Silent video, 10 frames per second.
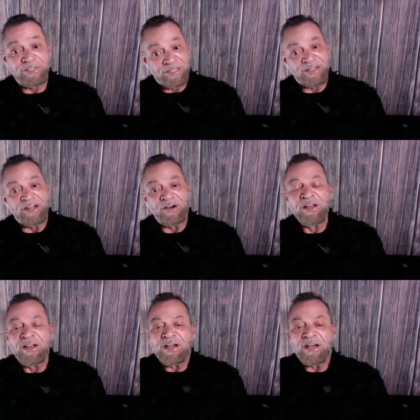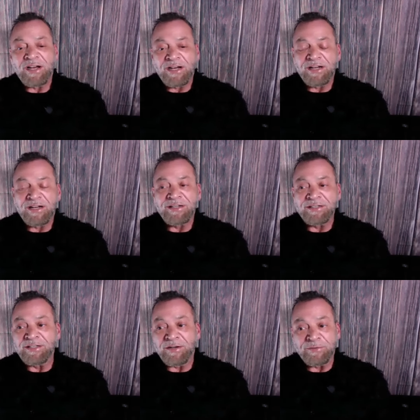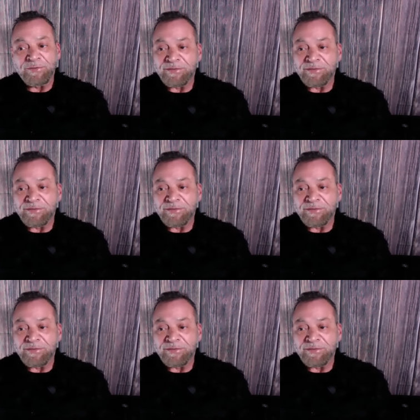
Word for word: You know, uh, you know.